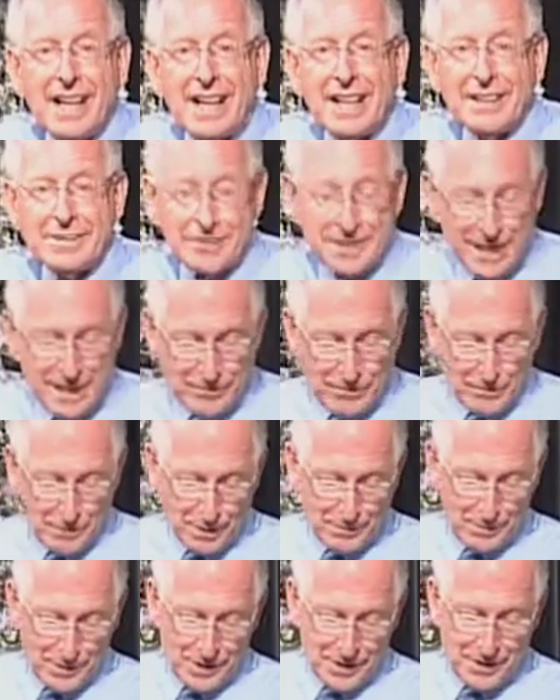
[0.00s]
I have time for
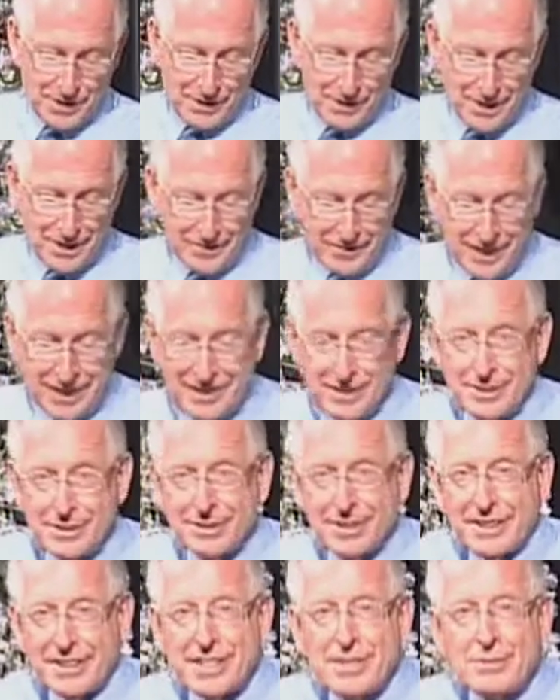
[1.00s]
one more story if I
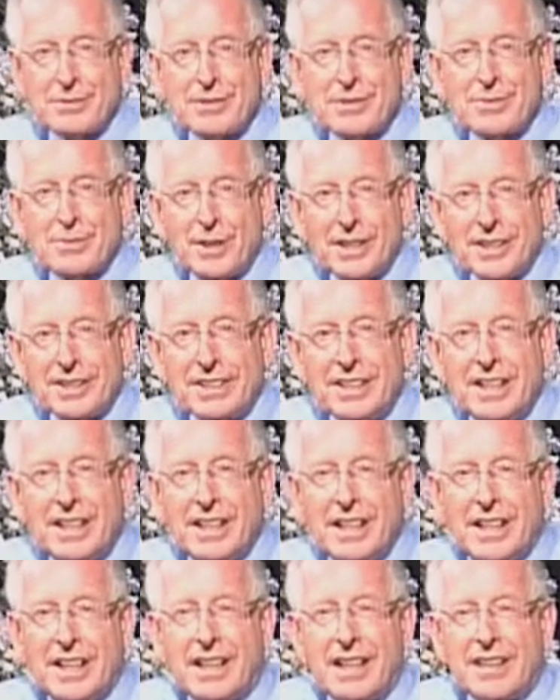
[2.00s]
do, and this was one
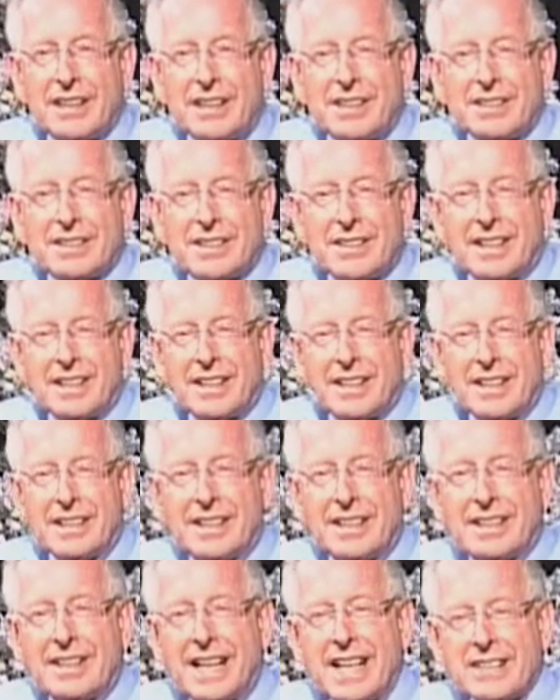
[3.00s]
that uh,
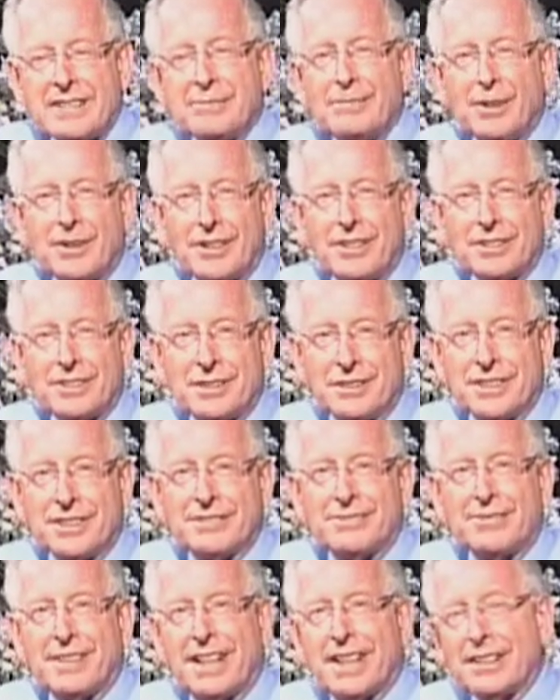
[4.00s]
has a moral to
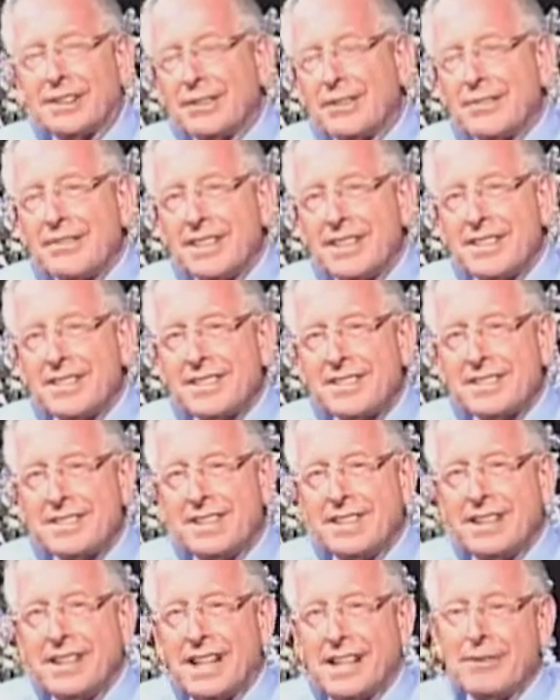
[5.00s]
it. I learned this.
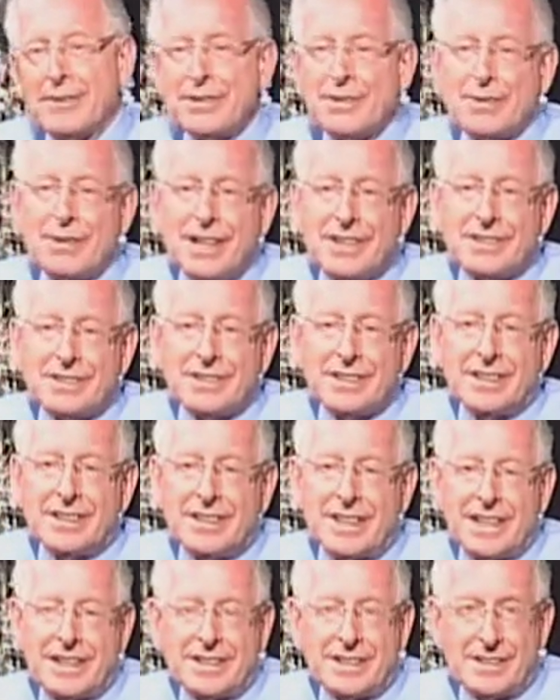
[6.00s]
I'm a director
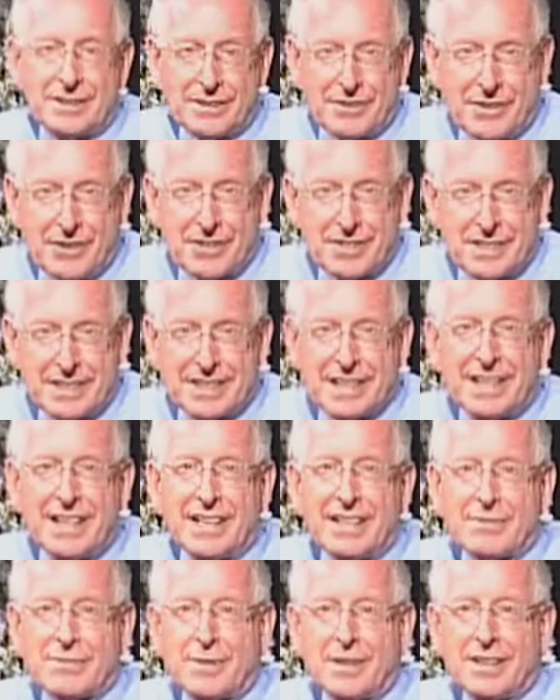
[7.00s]
at a university
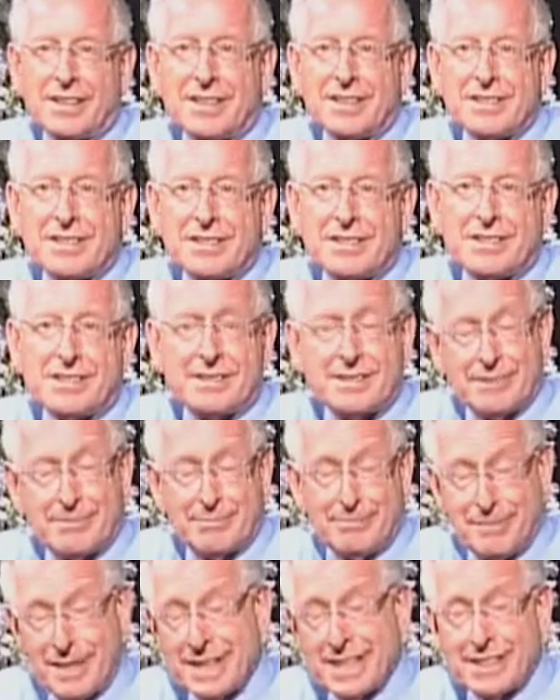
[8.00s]
as well as
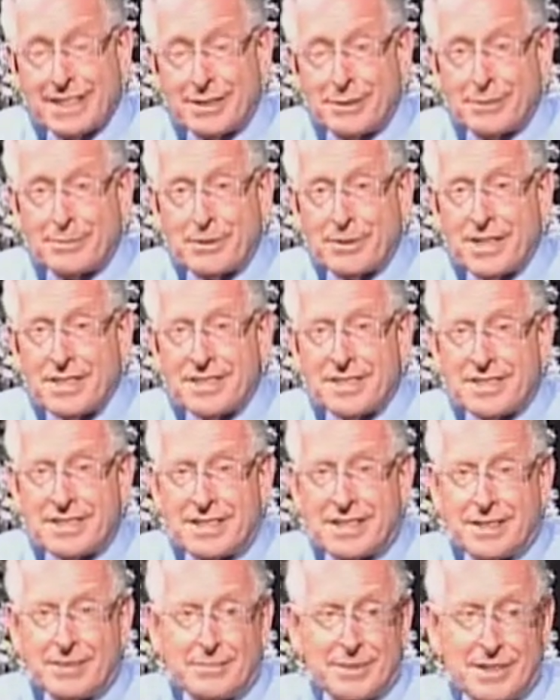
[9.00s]
many
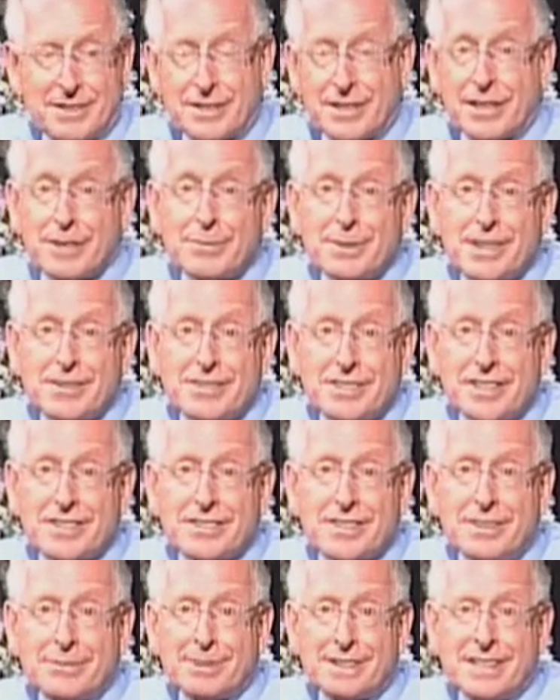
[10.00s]
corporations. I'm a chairman of
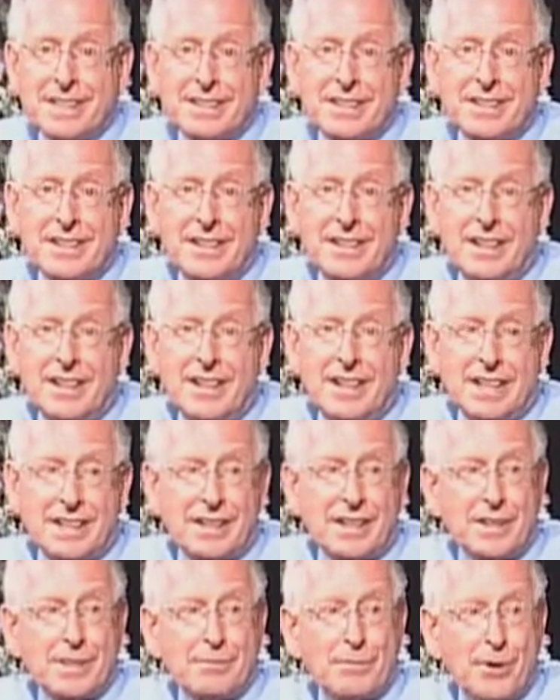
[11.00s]
six companies
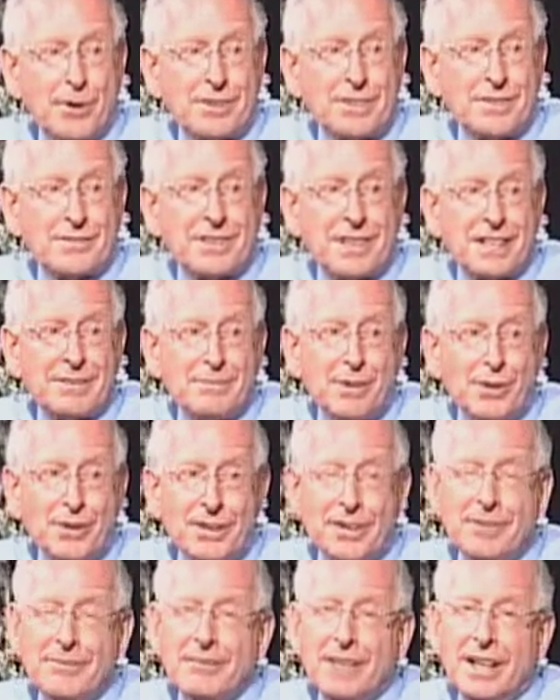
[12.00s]
and on the boards of ten
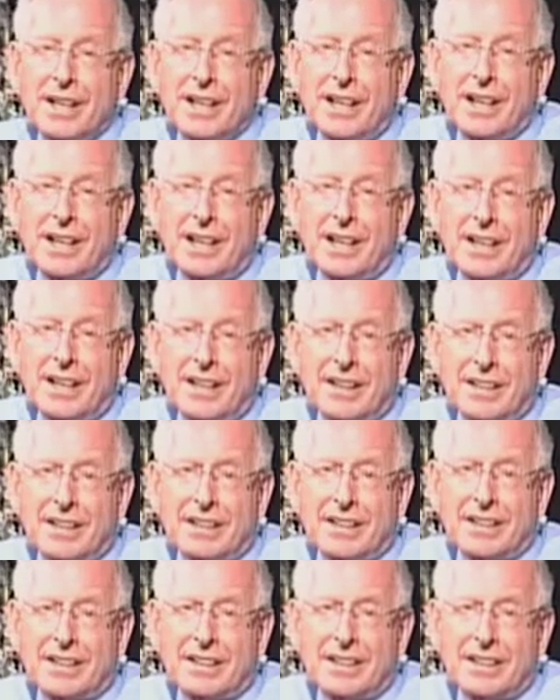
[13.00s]
more.
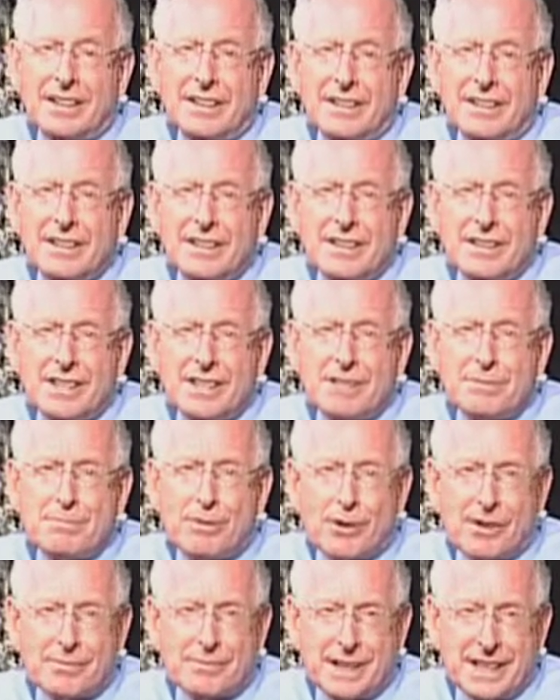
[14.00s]
And in these
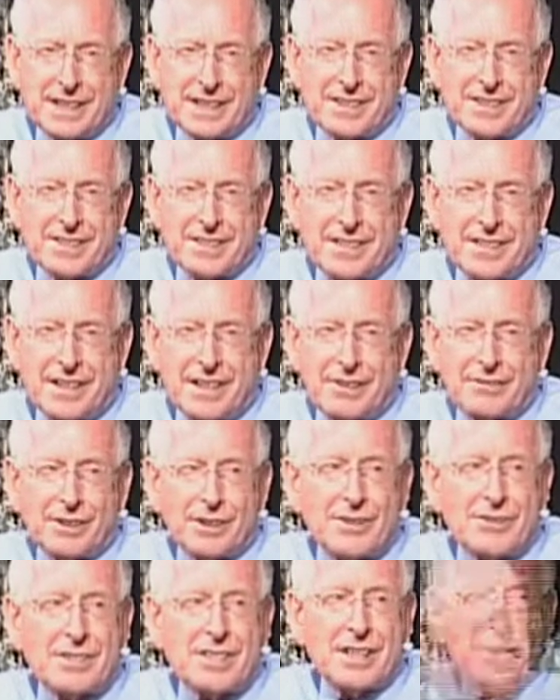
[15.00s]
board meetings, I've
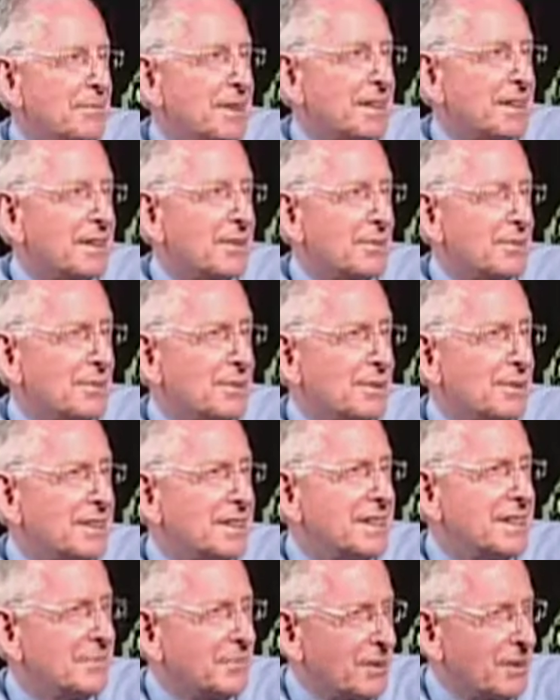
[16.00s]
learned something
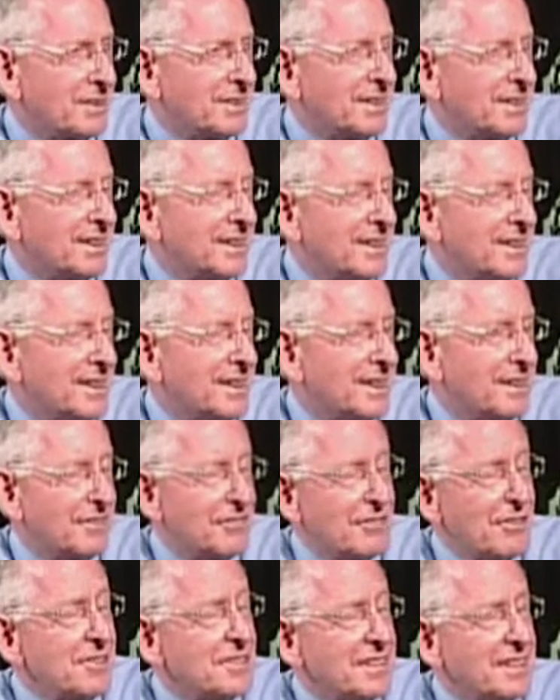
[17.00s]
really important. And
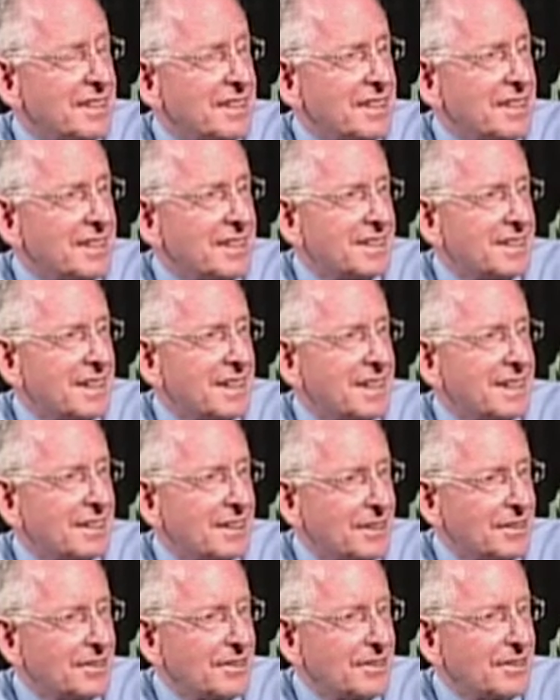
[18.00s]
the first thing that I
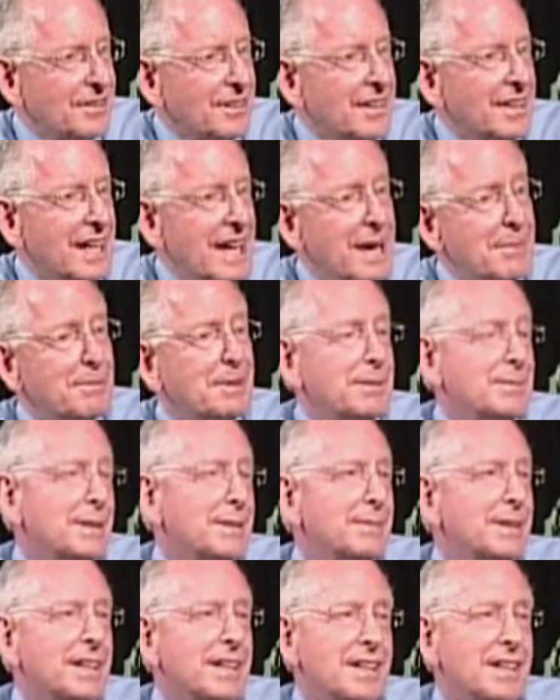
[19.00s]
learned happened to
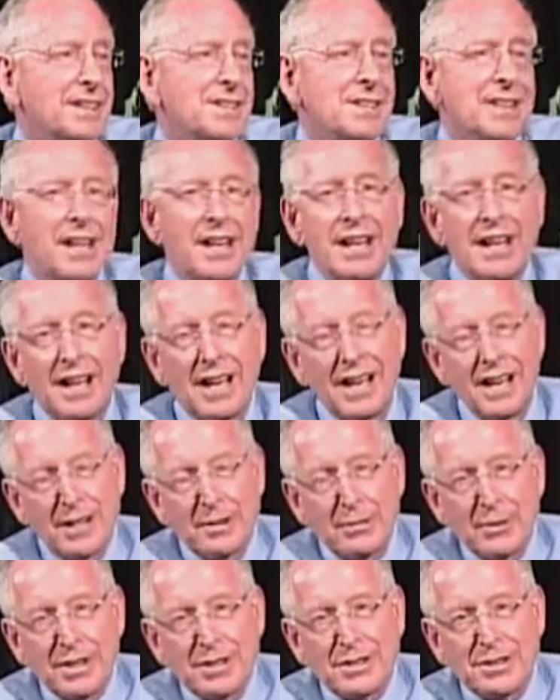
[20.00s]
be because
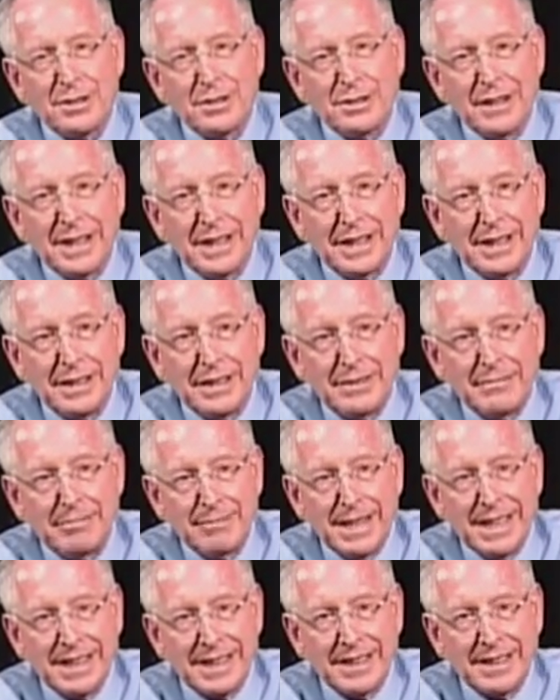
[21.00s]
I went to a
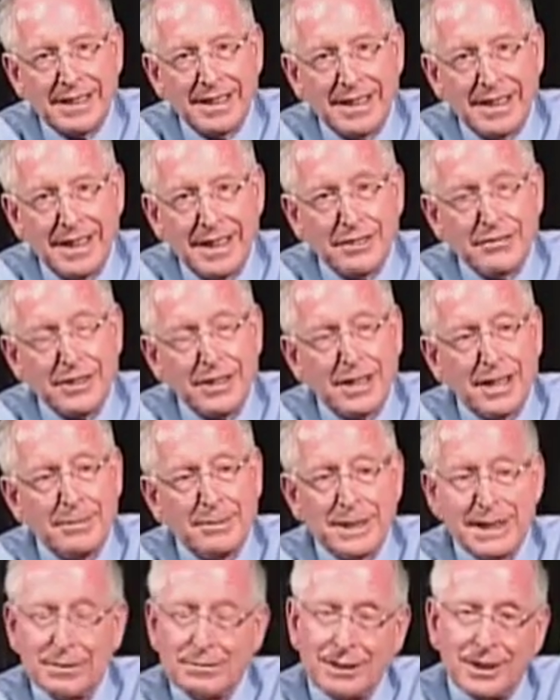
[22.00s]
meeting of the
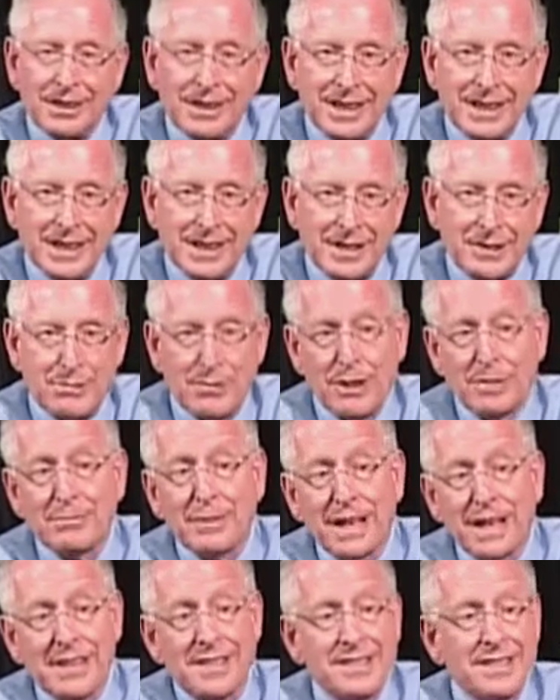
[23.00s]
company employees run
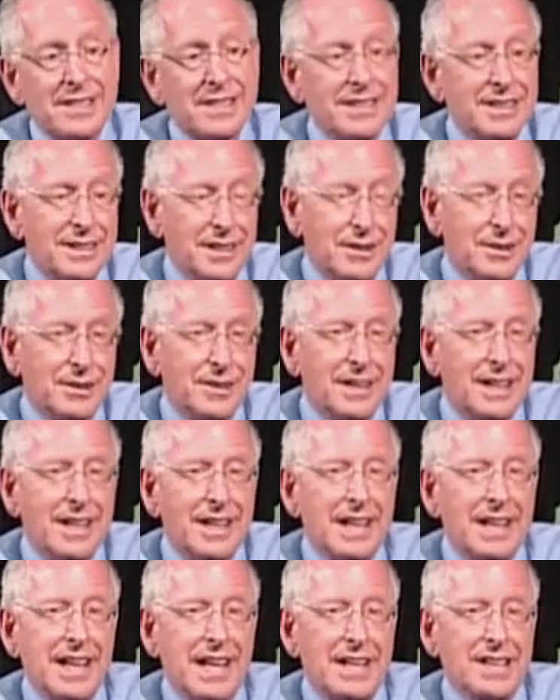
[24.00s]
by the C E O
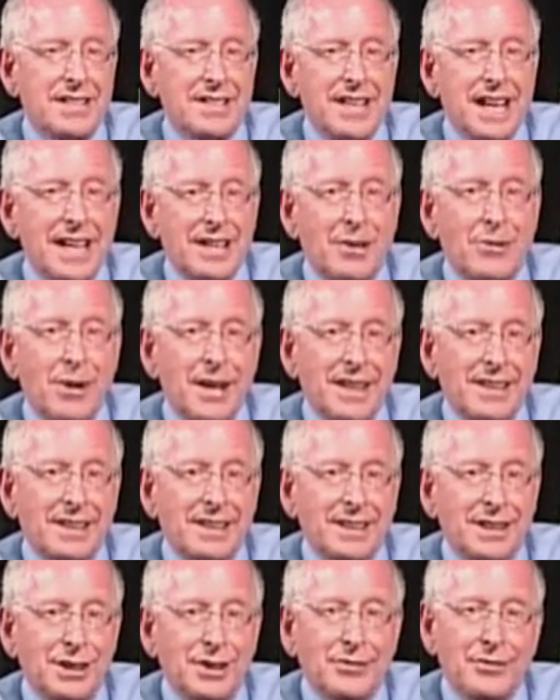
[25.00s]
and sat
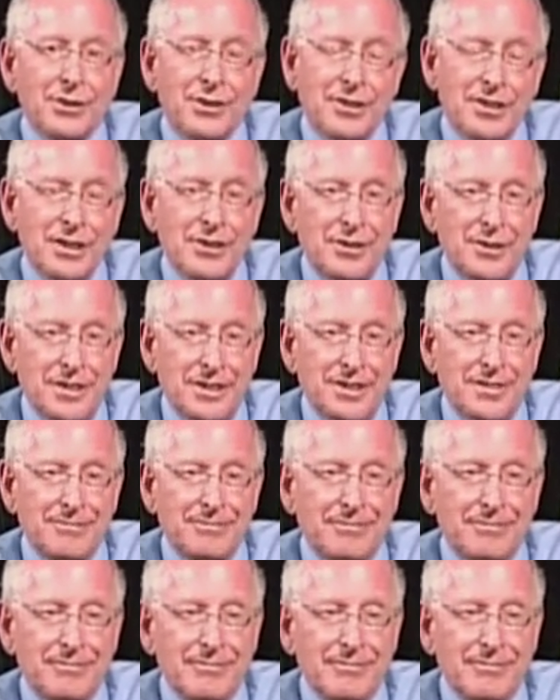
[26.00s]
quietly over in the corner.